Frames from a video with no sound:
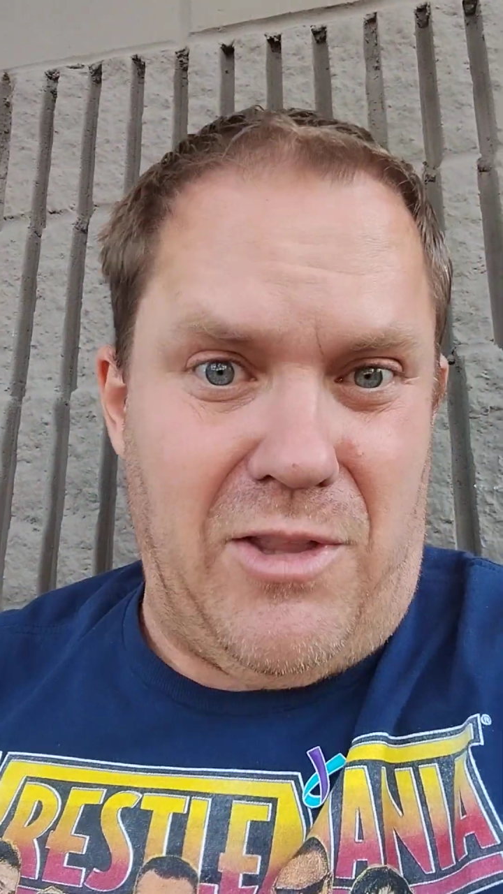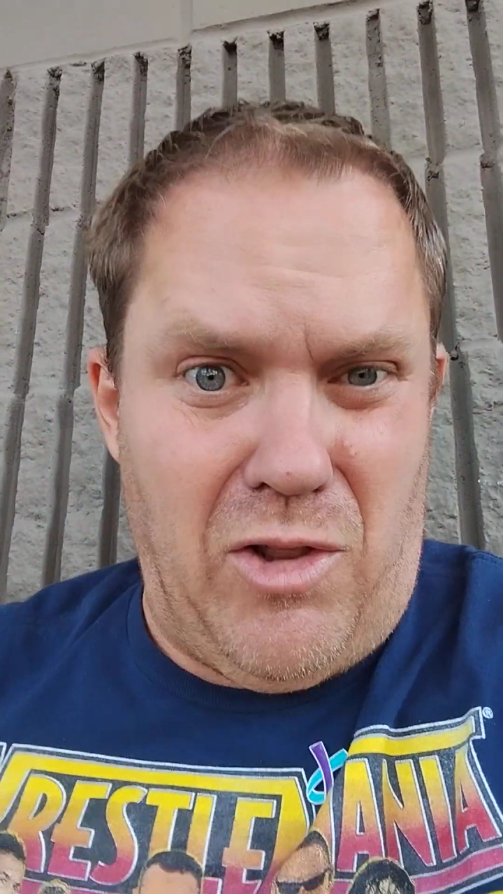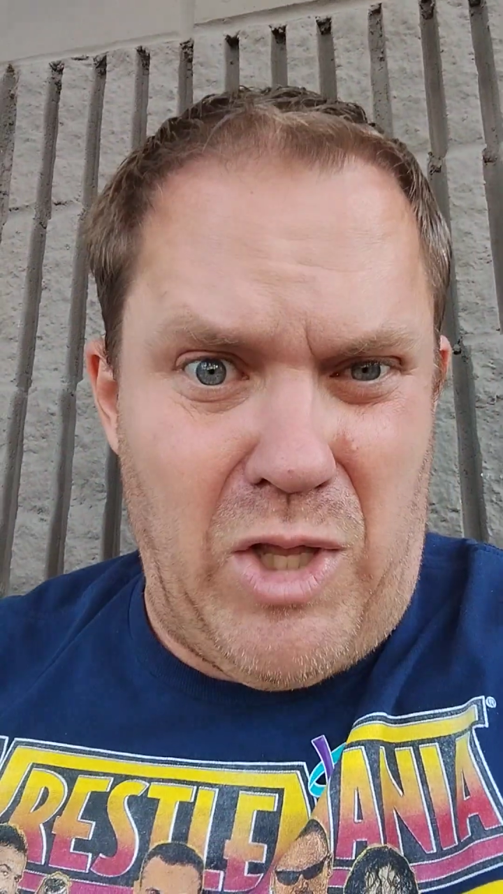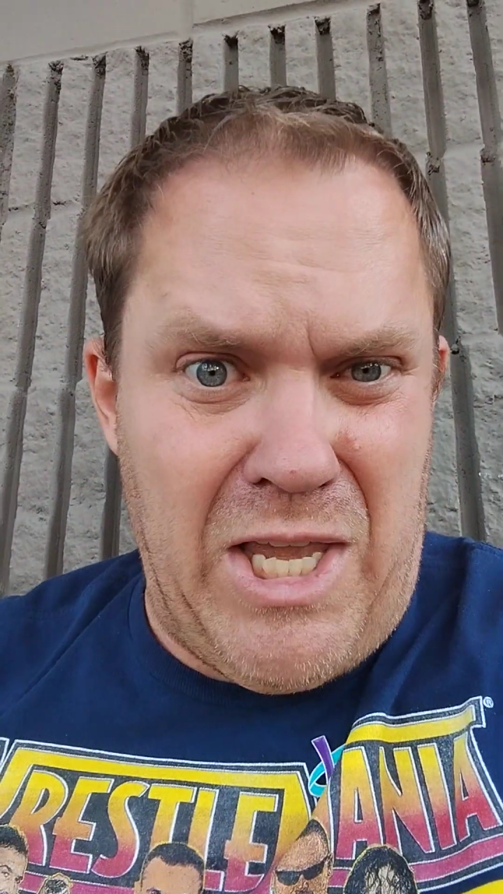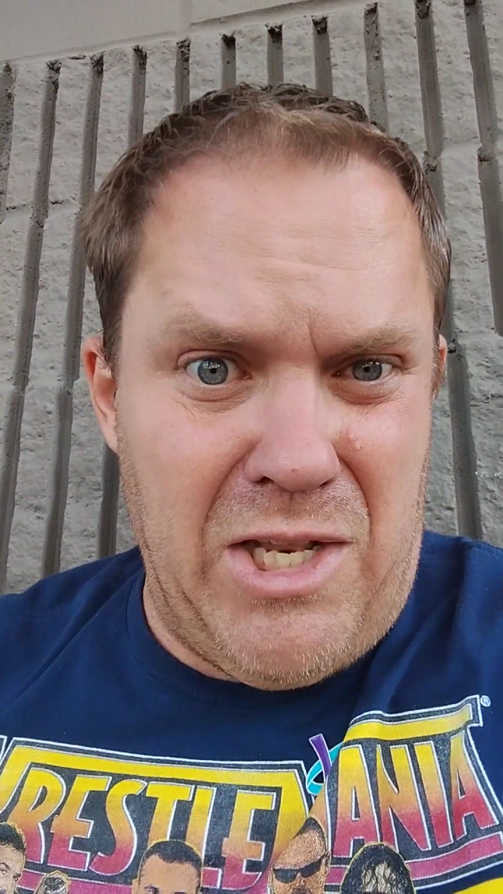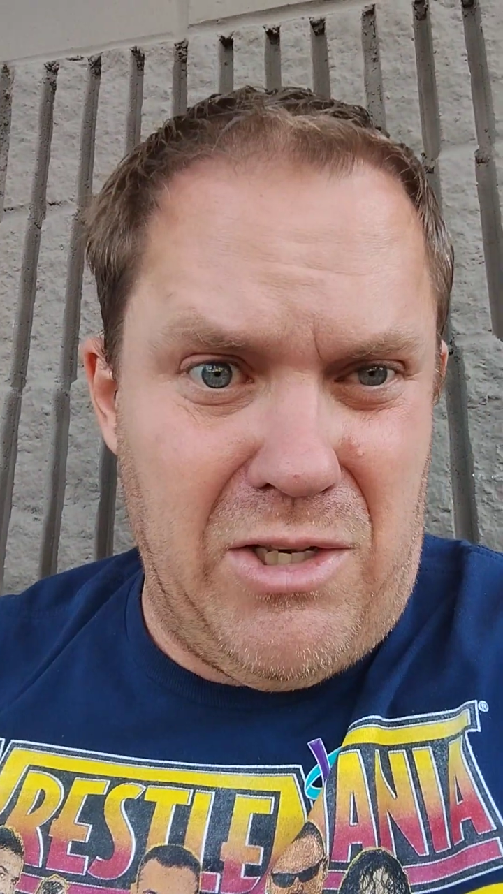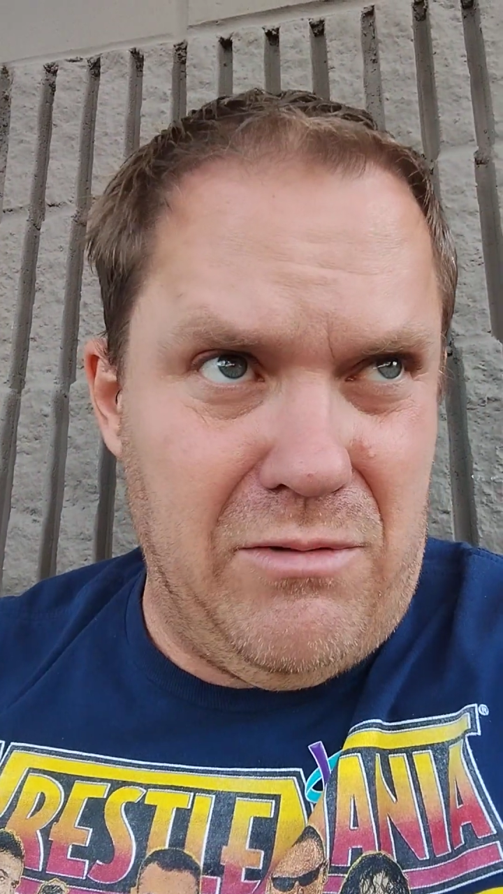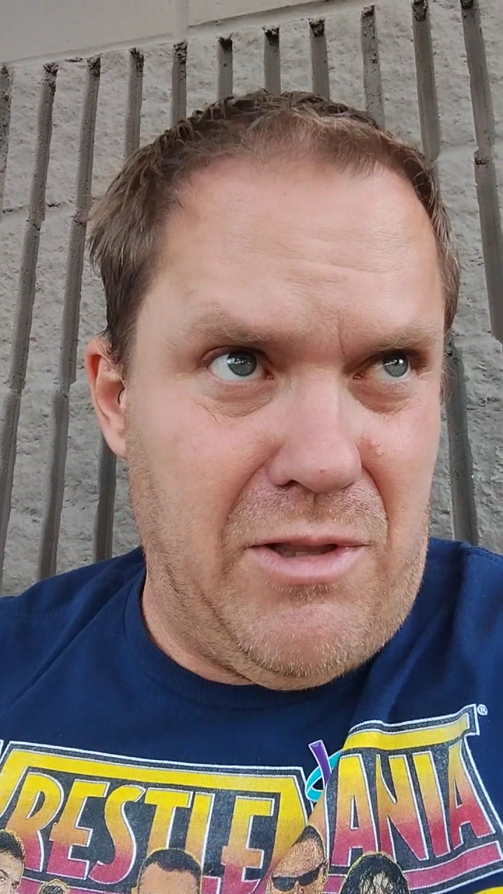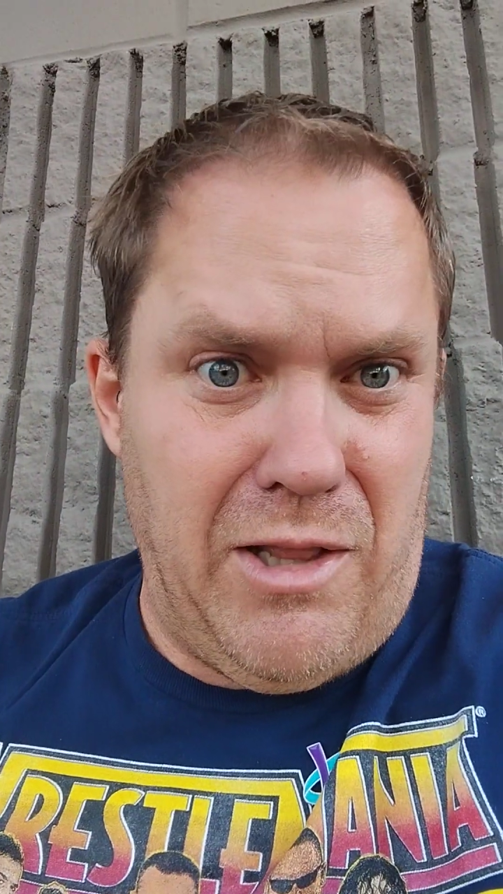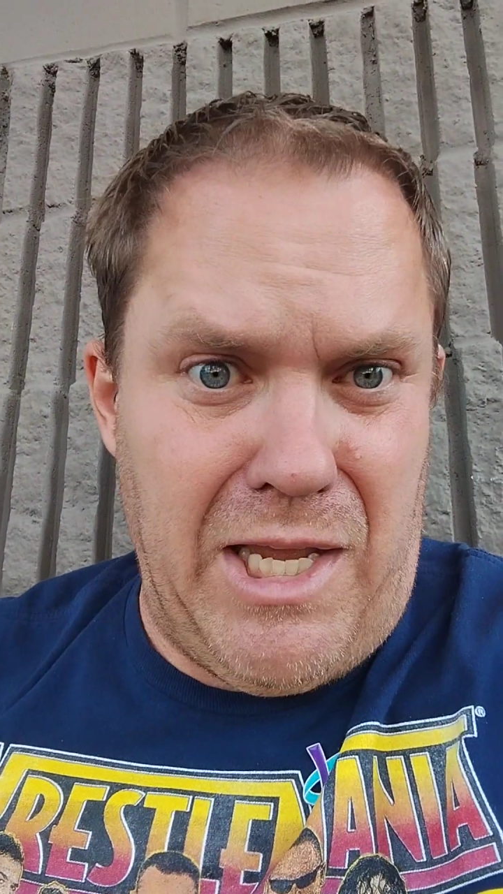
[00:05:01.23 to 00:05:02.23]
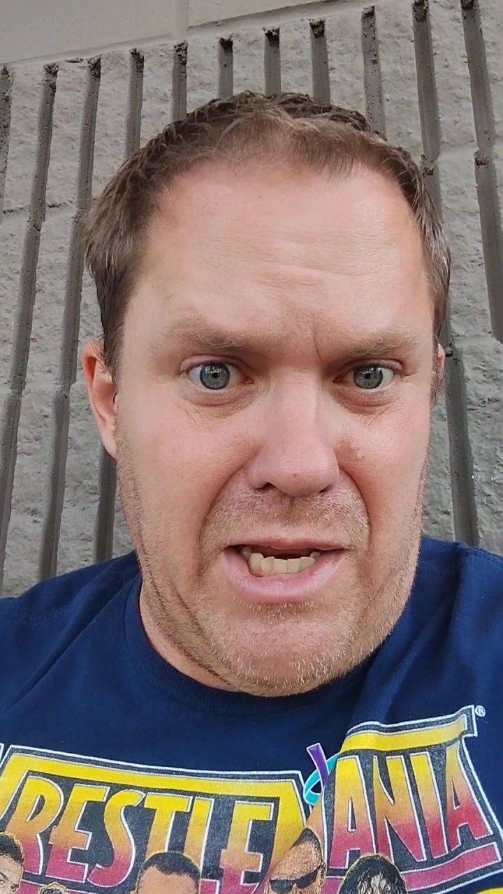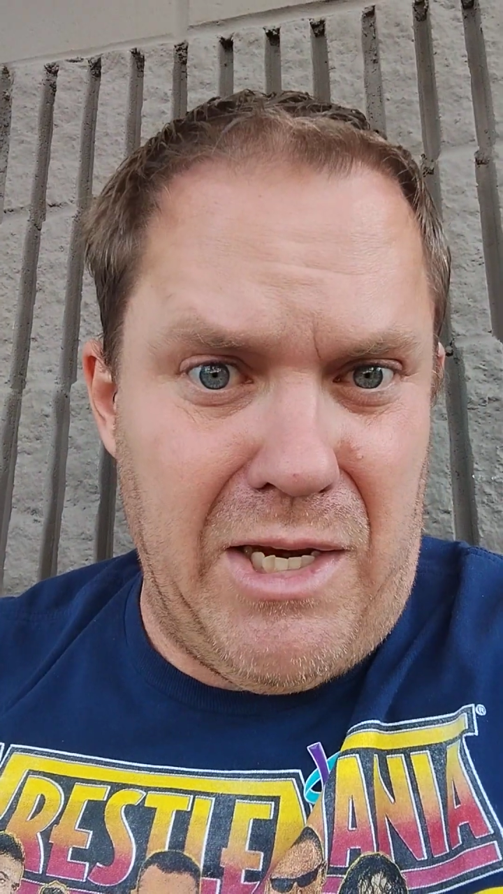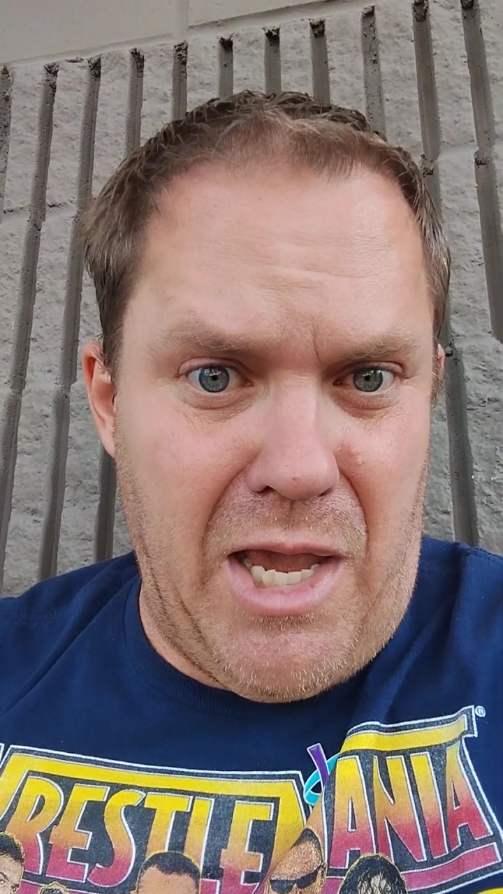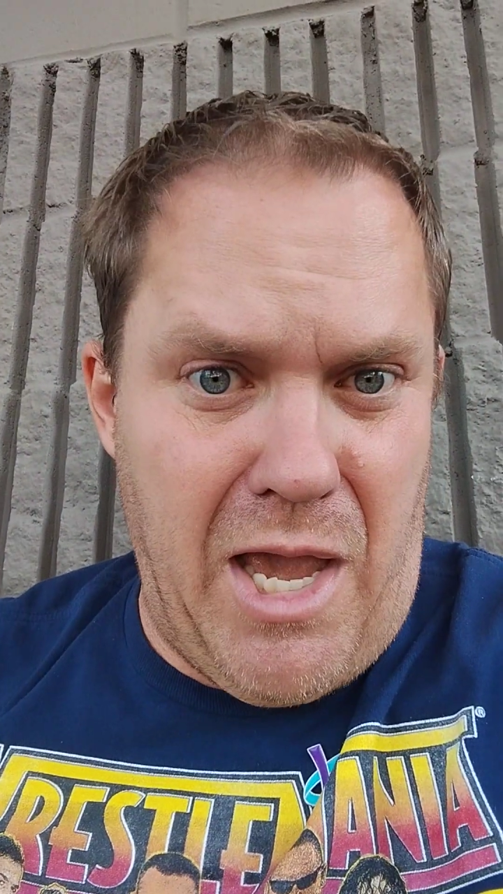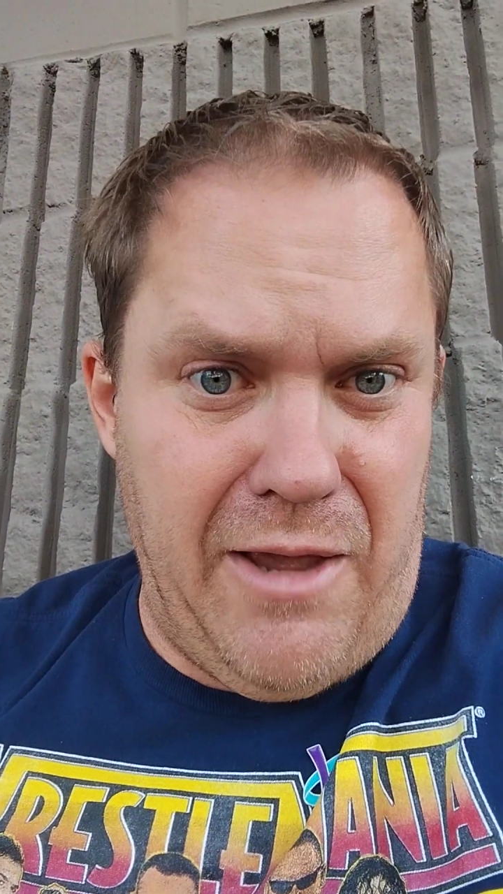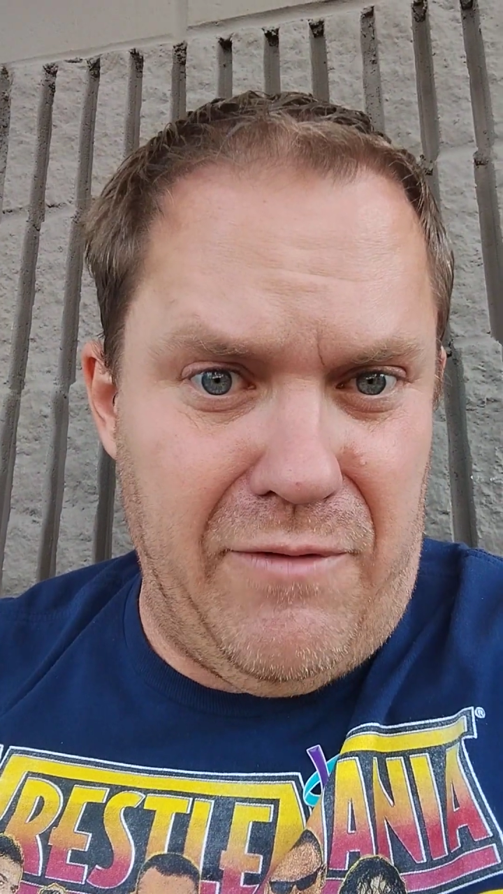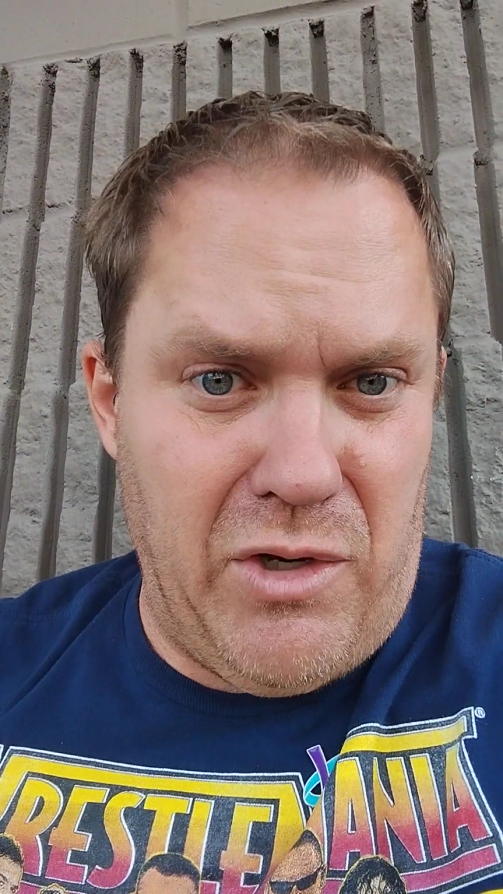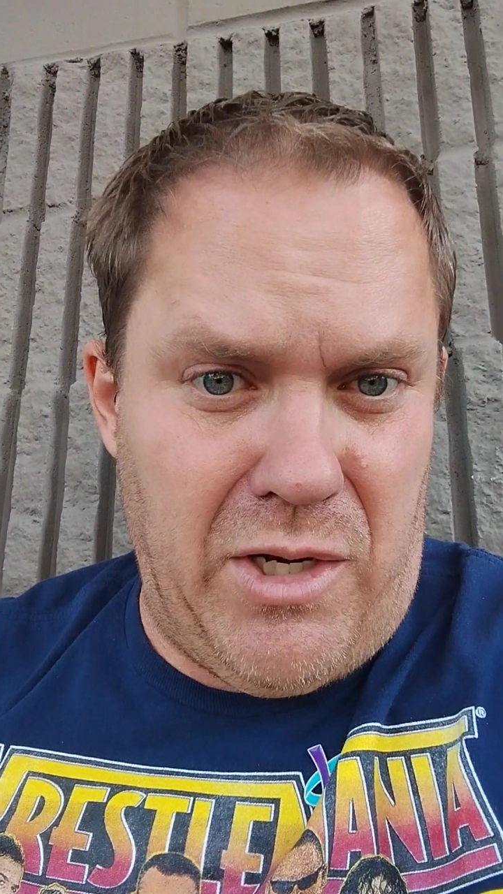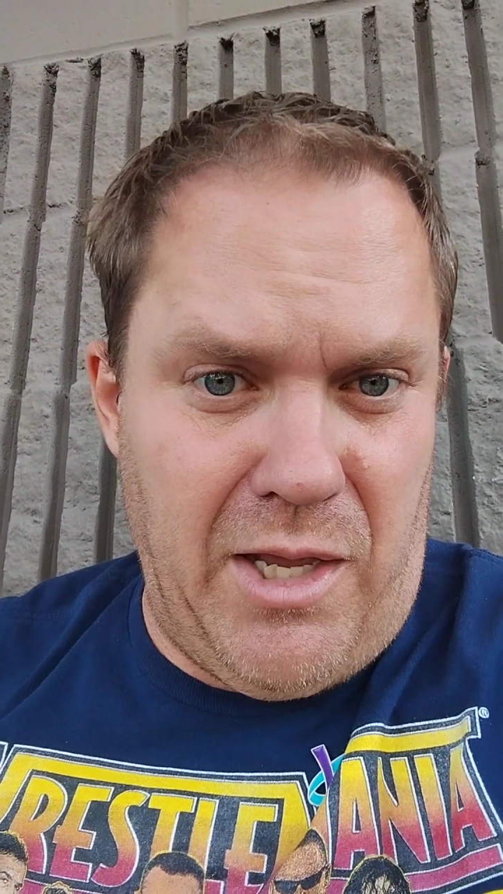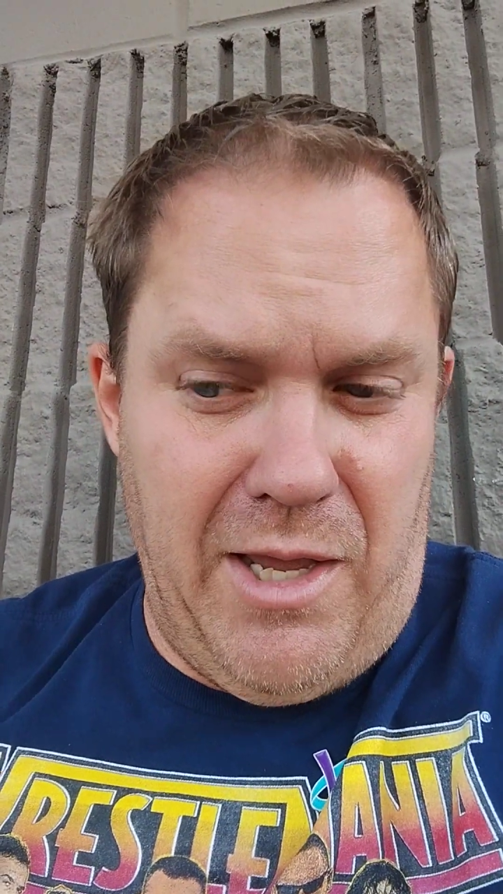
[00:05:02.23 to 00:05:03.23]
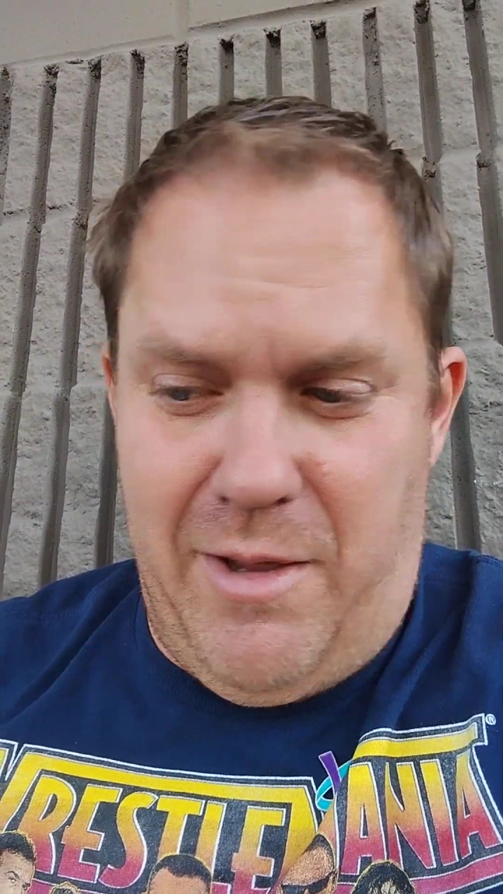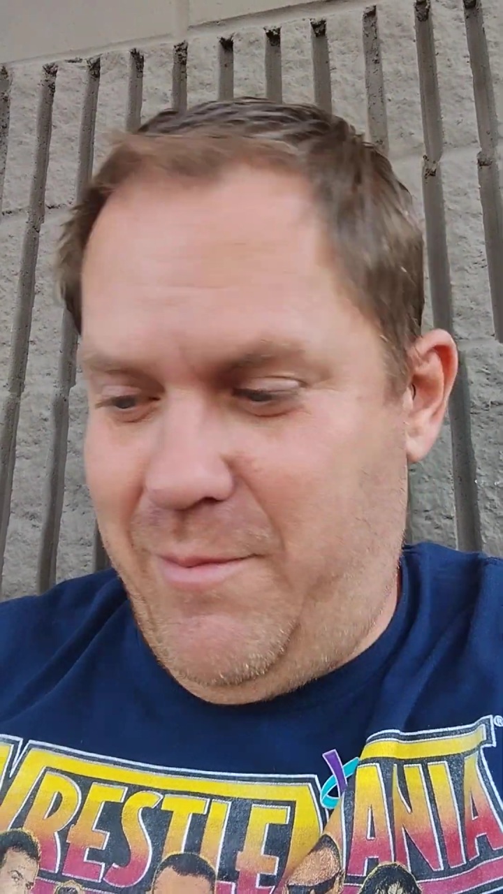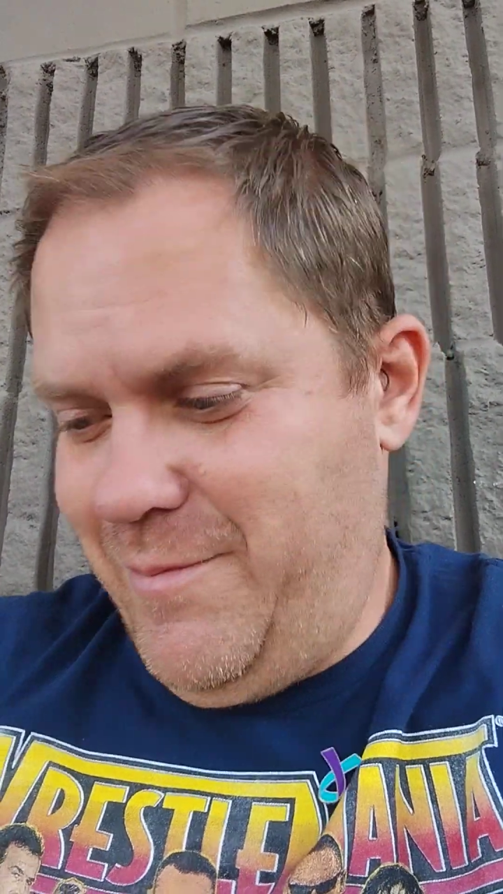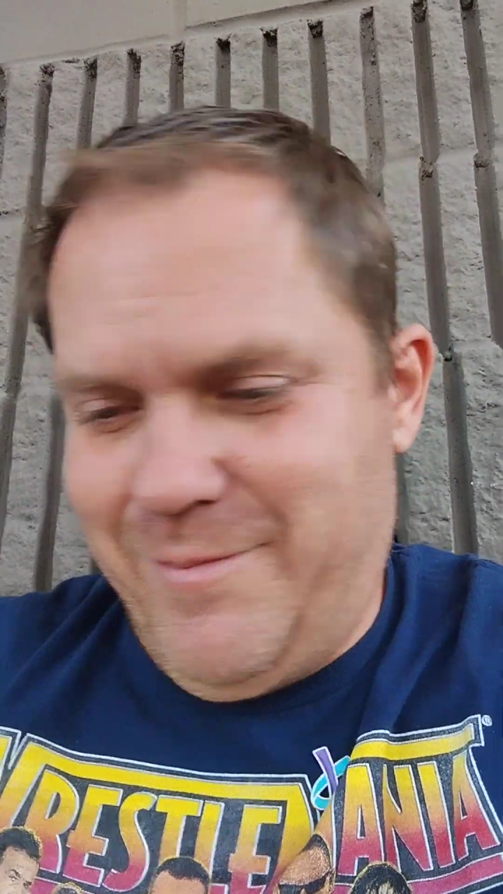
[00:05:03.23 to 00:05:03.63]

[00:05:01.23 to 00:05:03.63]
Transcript: the lead, the lead guy of the team.